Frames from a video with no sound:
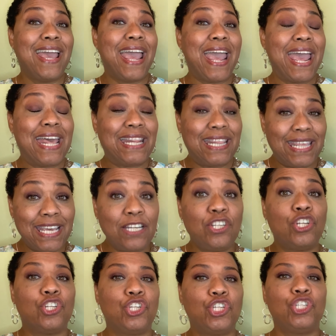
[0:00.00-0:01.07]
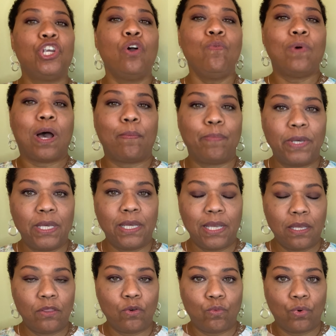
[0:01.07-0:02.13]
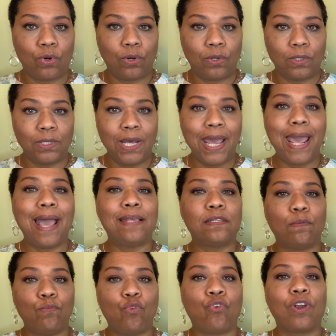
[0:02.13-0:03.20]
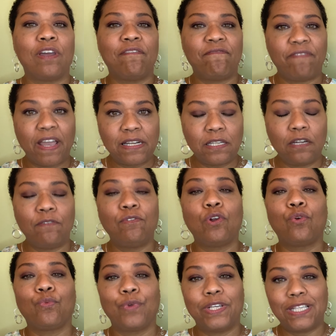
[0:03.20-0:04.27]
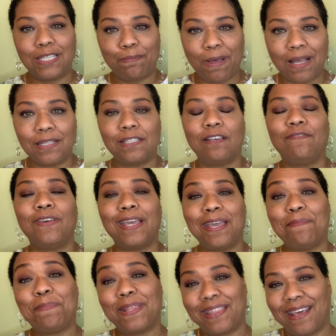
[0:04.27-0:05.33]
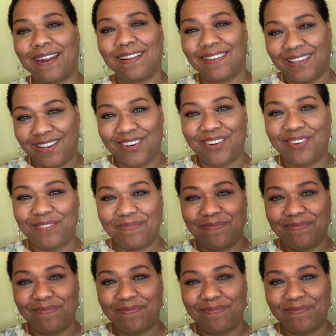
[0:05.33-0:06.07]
and then to show up in the world as a more effective, responsive, empathetic leader.